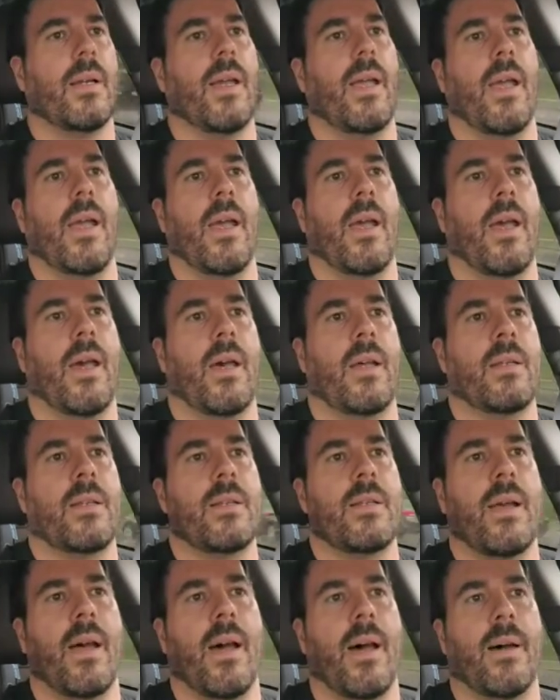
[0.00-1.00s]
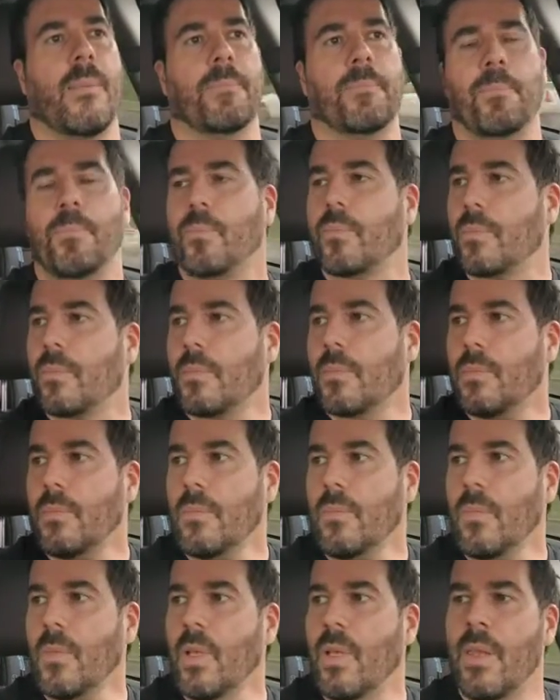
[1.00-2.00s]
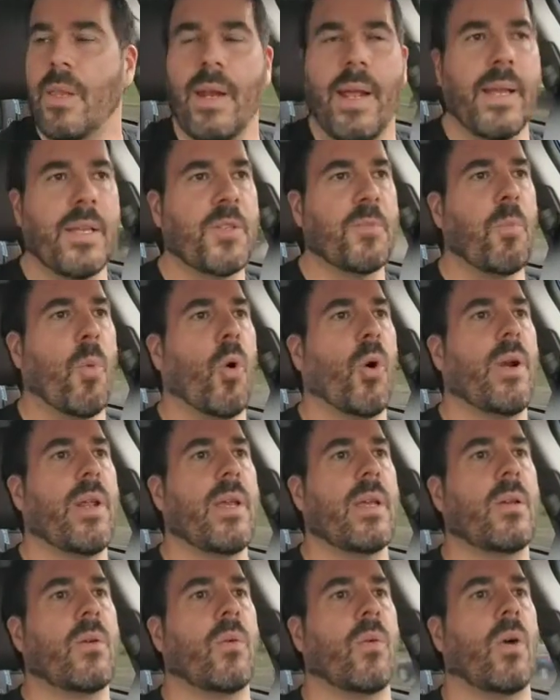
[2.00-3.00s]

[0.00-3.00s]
And the next morning,